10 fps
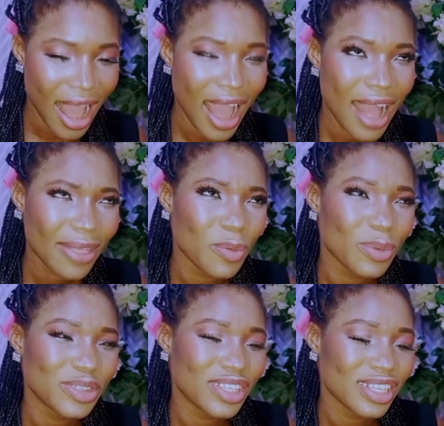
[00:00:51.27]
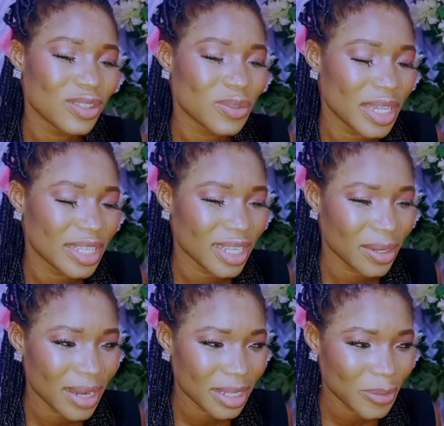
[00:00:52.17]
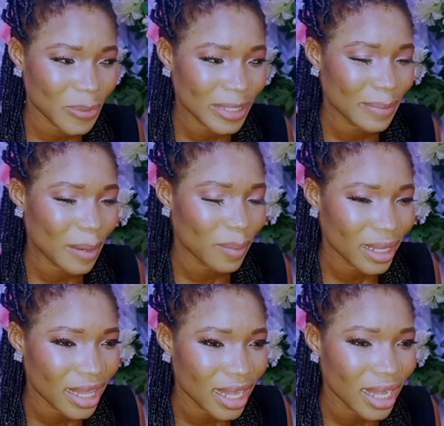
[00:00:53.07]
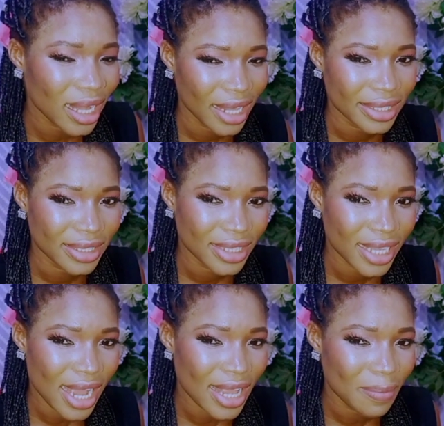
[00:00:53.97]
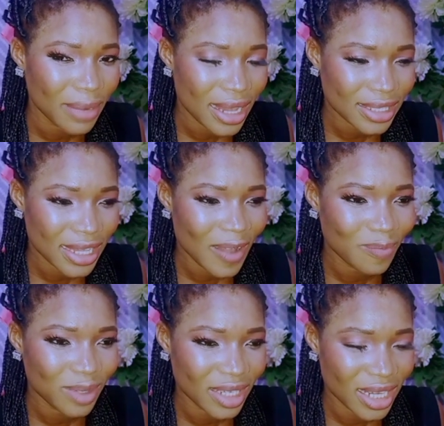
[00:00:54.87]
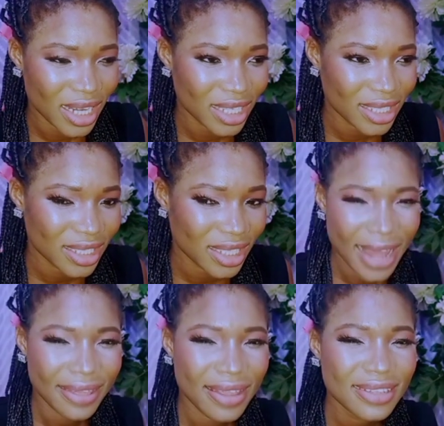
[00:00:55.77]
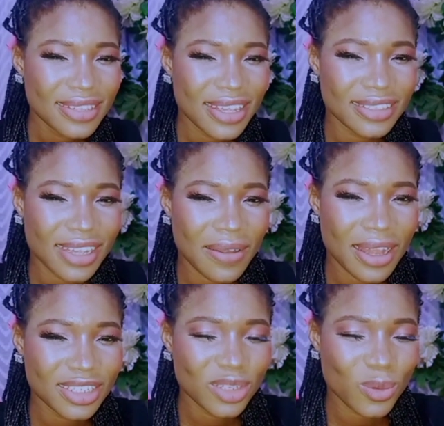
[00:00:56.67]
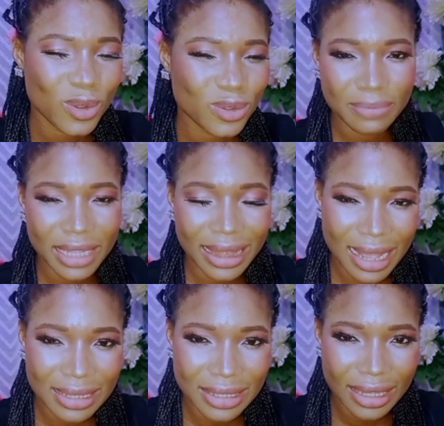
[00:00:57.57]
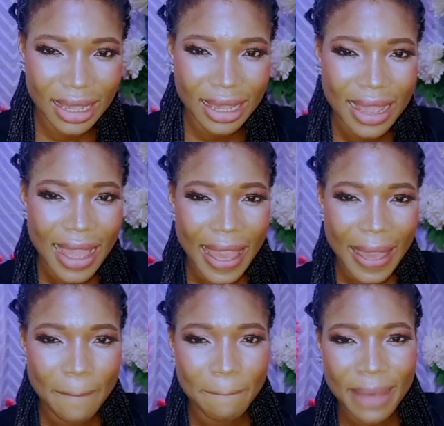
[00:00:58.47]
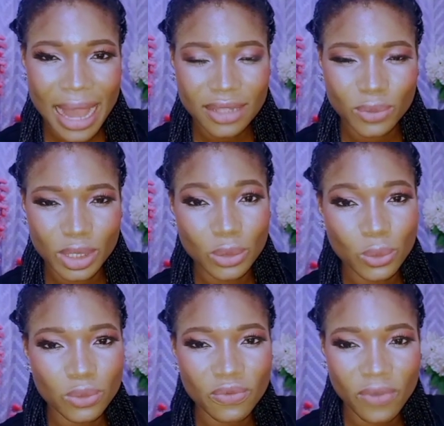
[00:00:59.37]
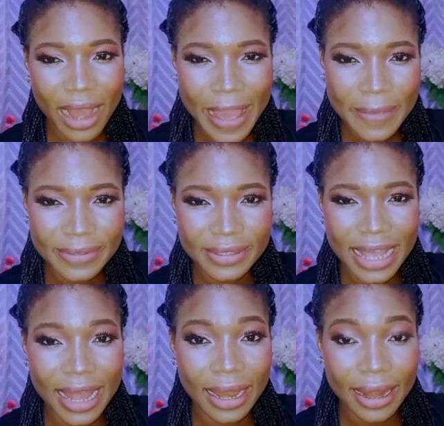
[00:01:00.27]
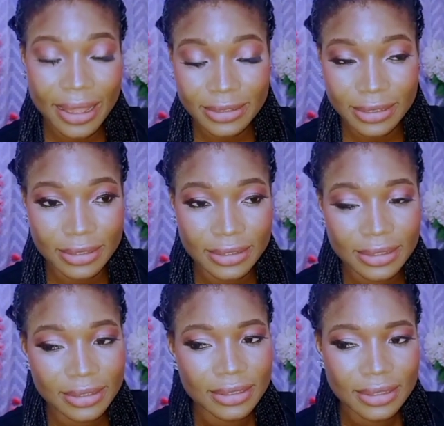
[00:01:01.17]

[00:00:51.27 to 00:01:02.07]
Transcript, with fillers: I had the opportunity to interact with my brother and the other Black Star player. And this interaction was classic and packed with good vibes and lessons.